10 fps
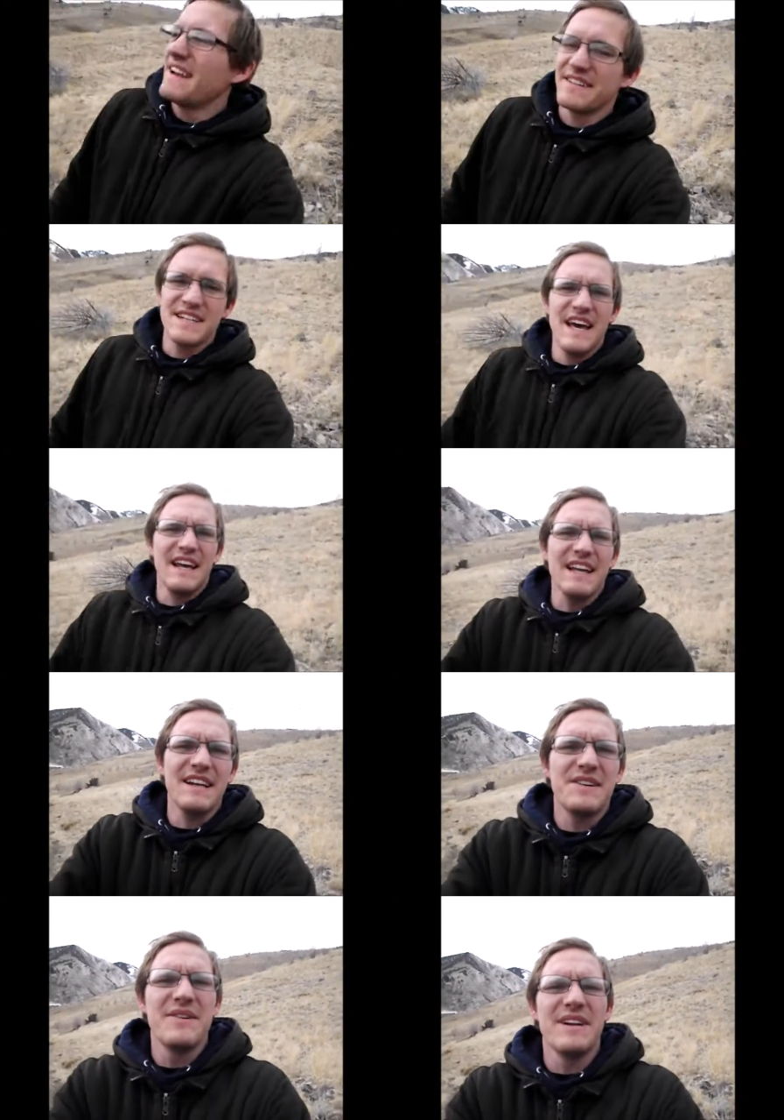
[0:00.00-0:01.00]
Now today I'd
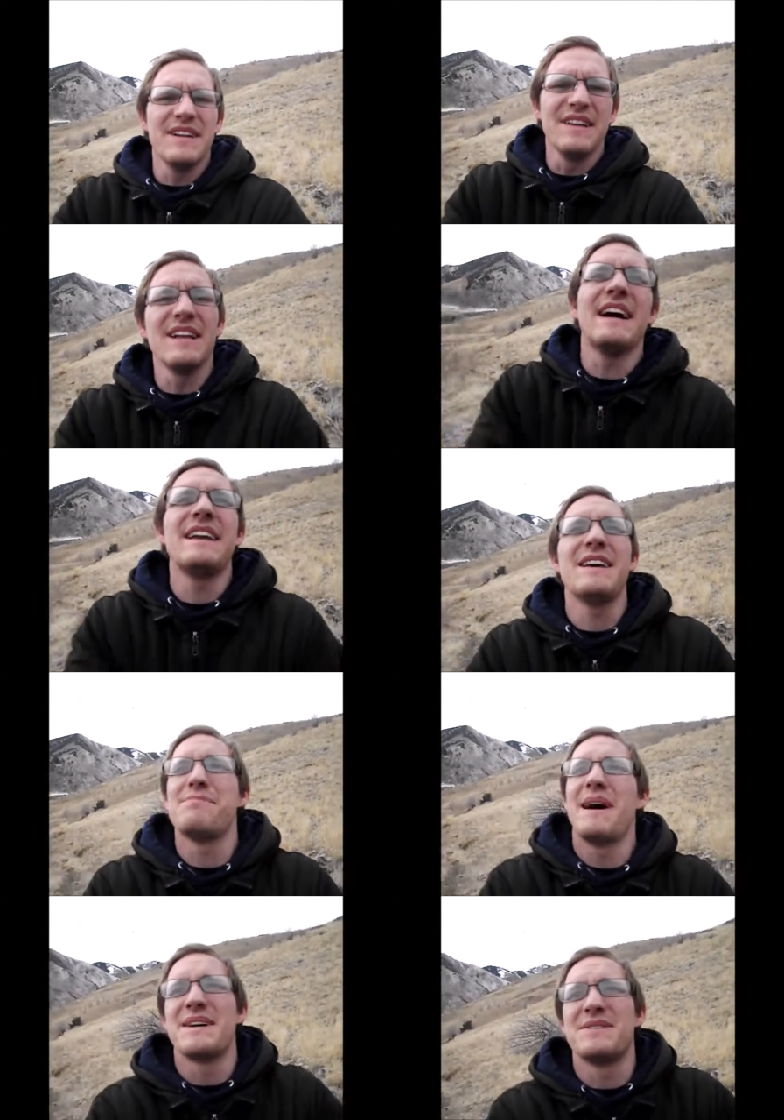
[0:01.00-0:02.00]
like to run a little idea
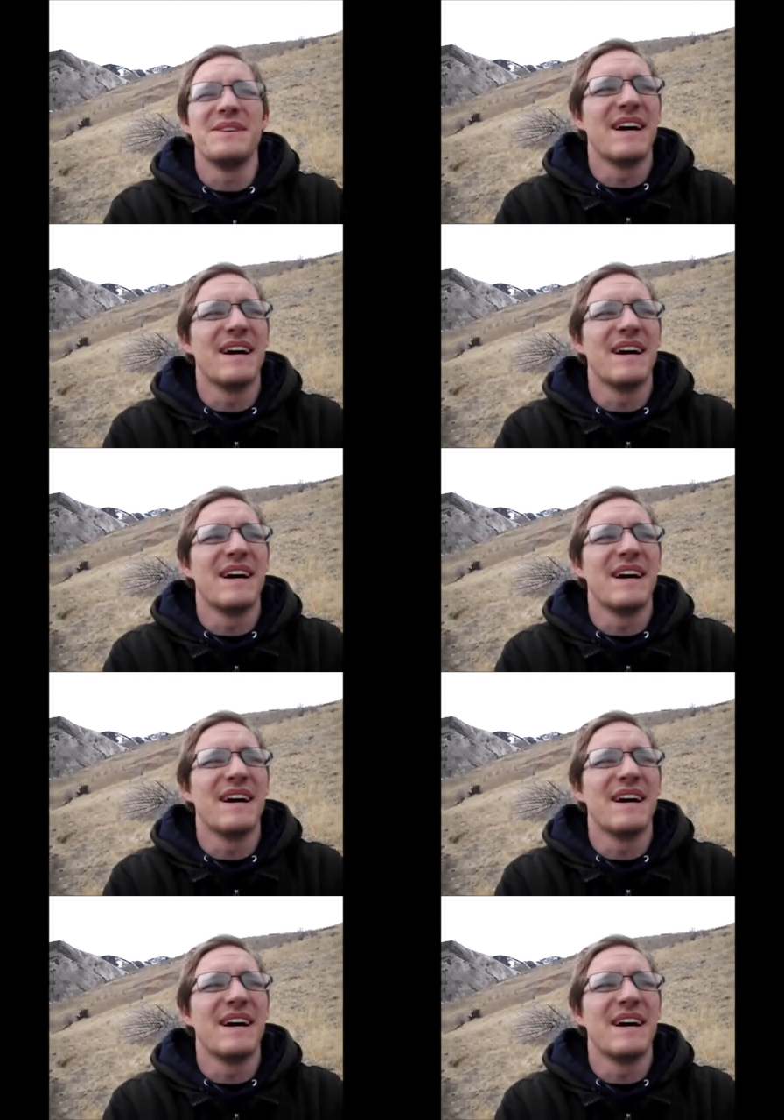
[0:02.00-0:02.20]
past you